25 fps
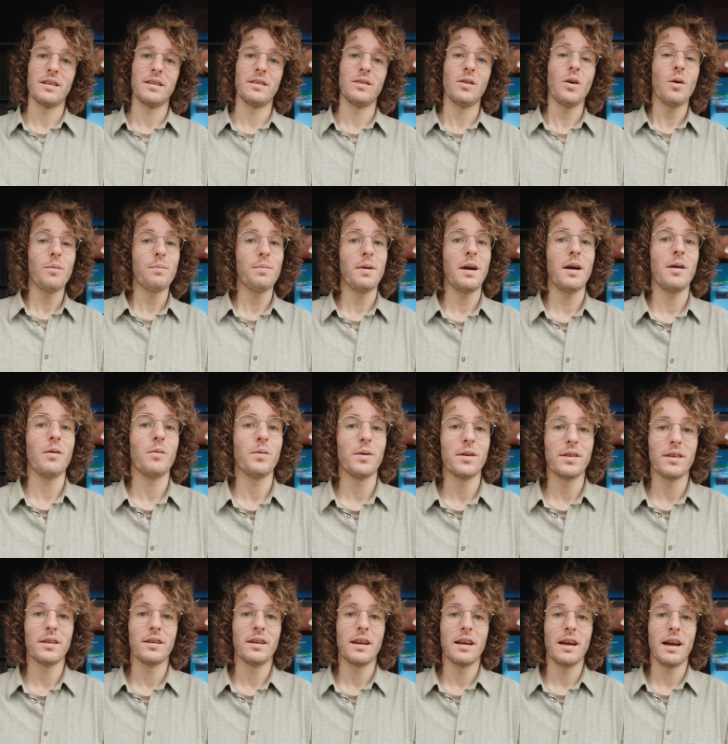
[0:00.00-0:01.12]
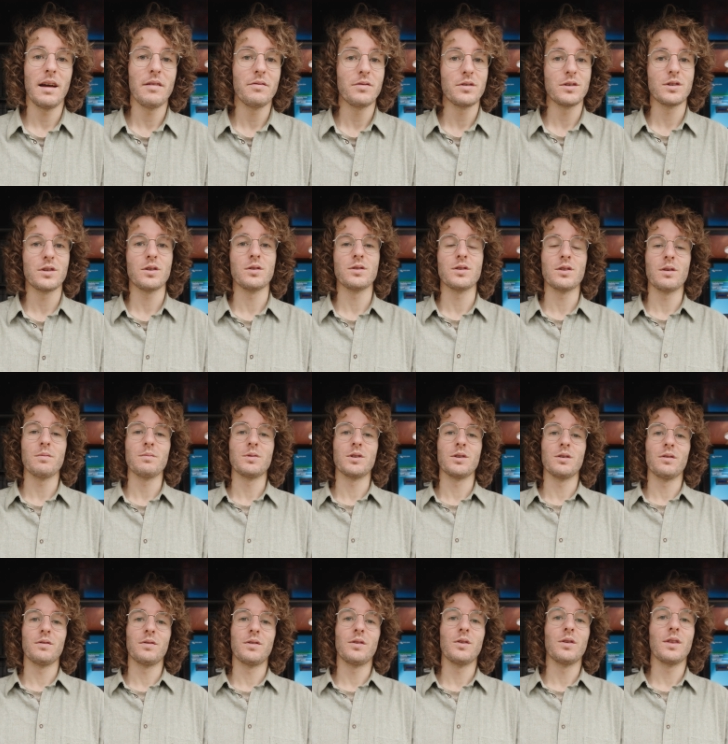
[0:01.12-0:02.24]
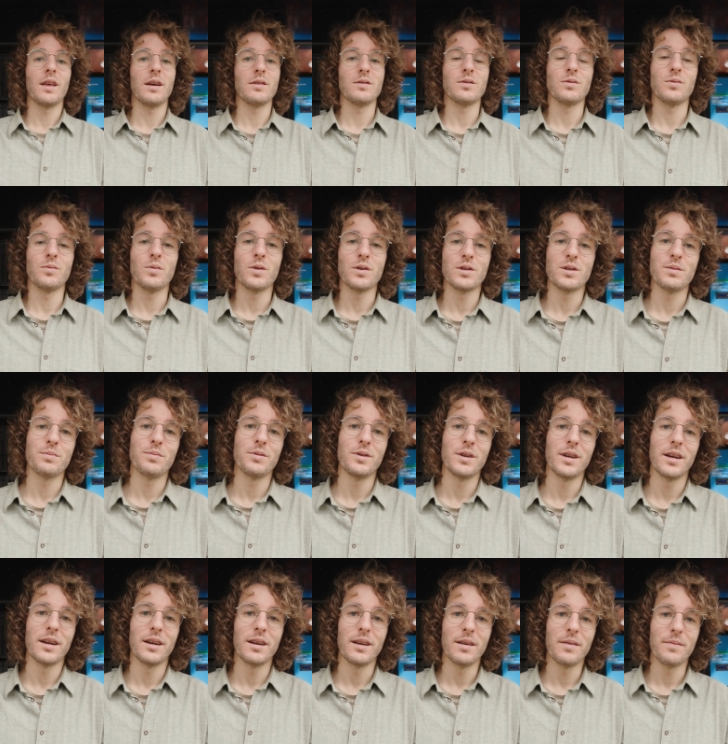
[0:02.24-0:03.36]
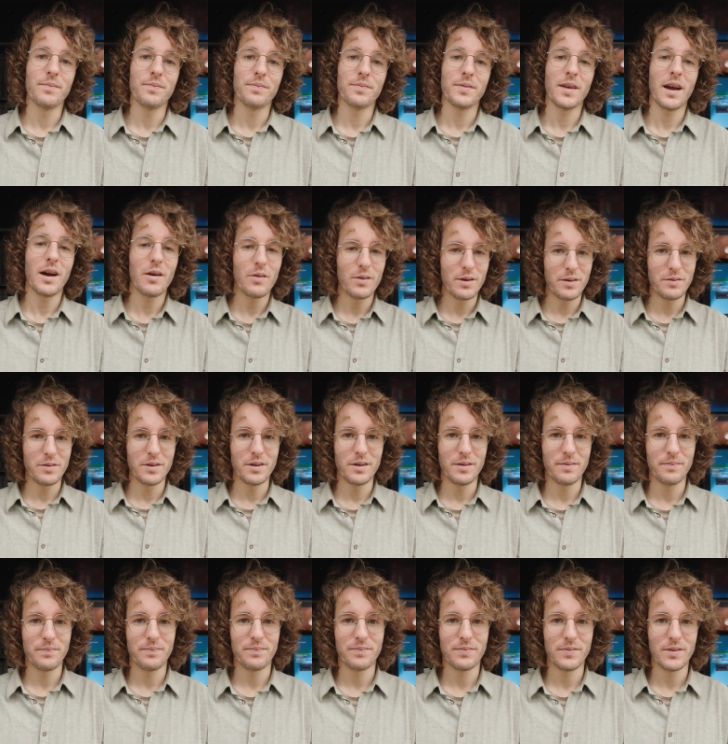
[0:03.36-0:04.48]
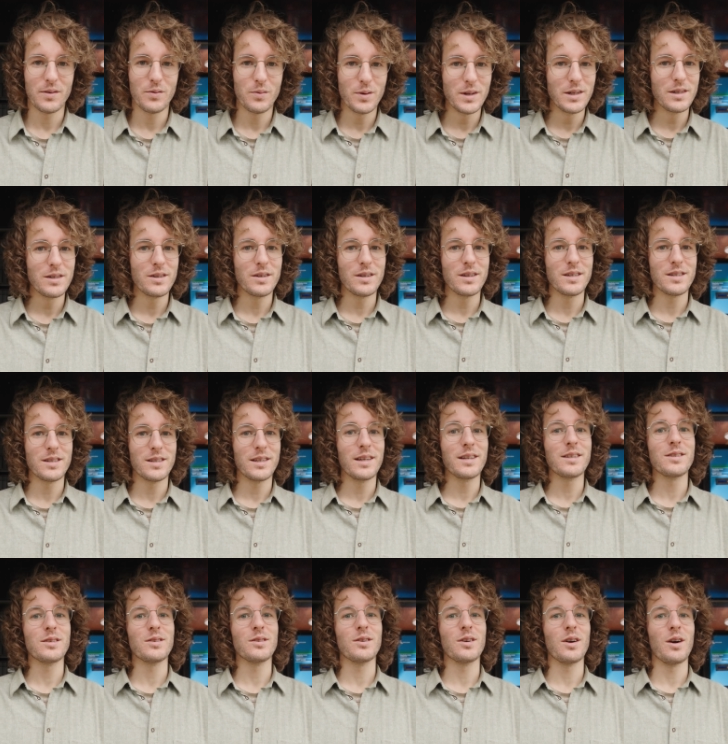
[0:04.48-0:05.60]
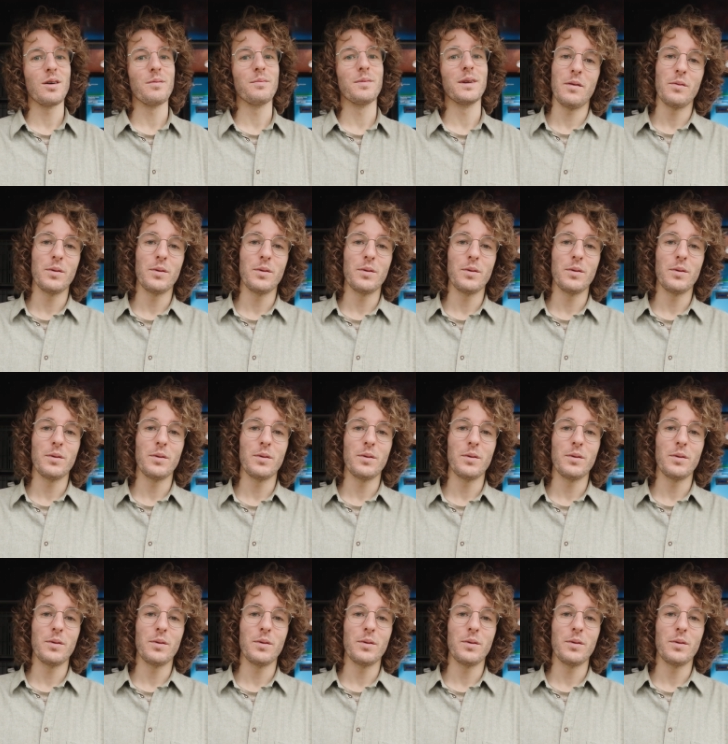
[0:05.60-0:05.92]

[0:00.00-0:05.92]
Not bad with an average consumption of 2,000 watts per day. However, winter is yet to come